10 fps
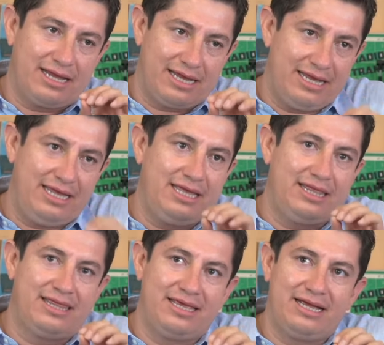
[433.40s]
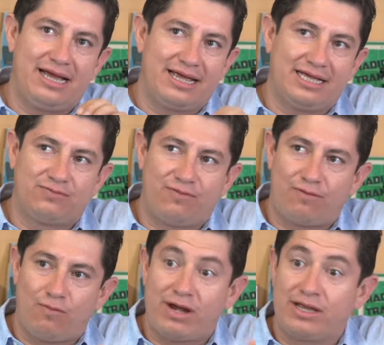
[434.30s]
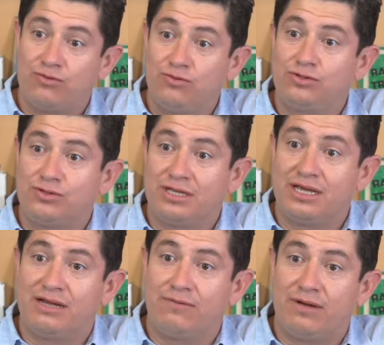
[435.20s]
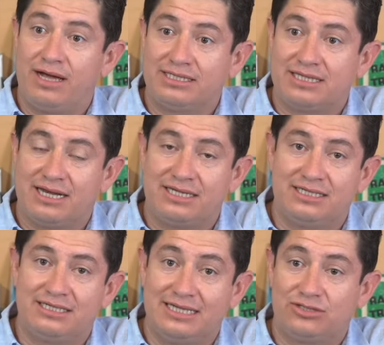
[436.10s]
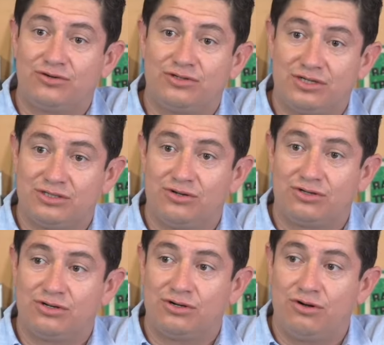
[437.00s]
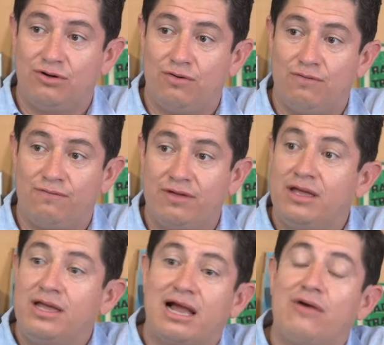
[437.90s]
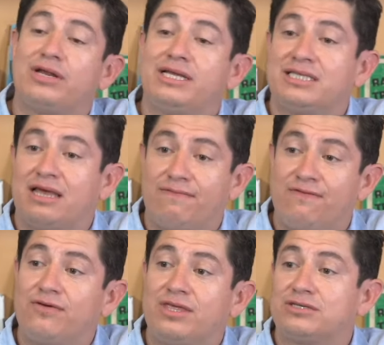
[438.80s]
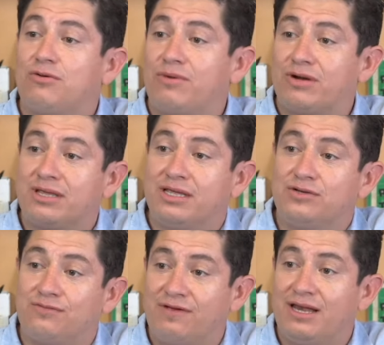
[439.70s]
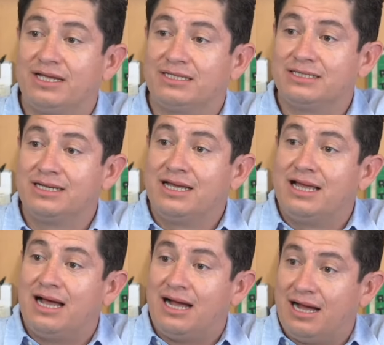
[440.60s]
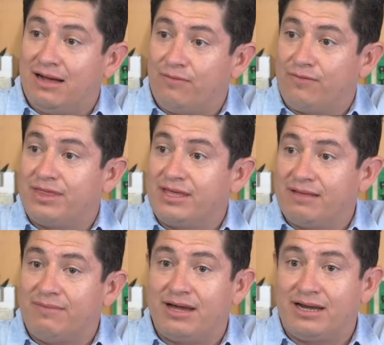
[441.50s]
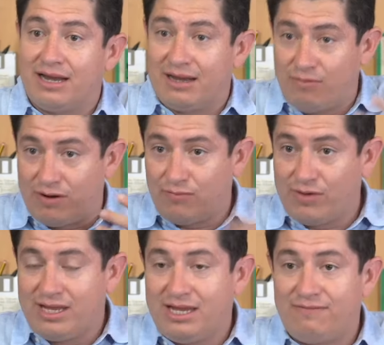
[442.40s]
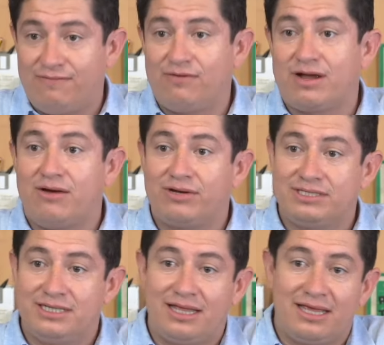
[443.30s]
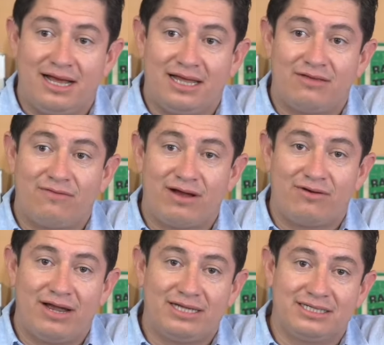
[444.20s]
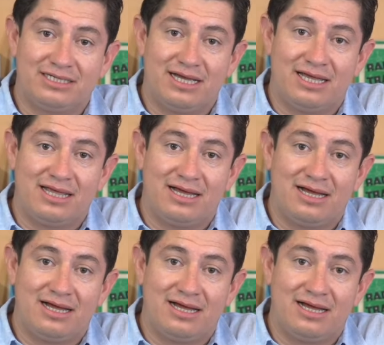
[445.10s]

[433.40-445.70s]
key thing, I guess, for what I do today, I study sensory transduction of how it is that food is converted into feelings within the body. Like when we eat food, how it is that the gut recognizes that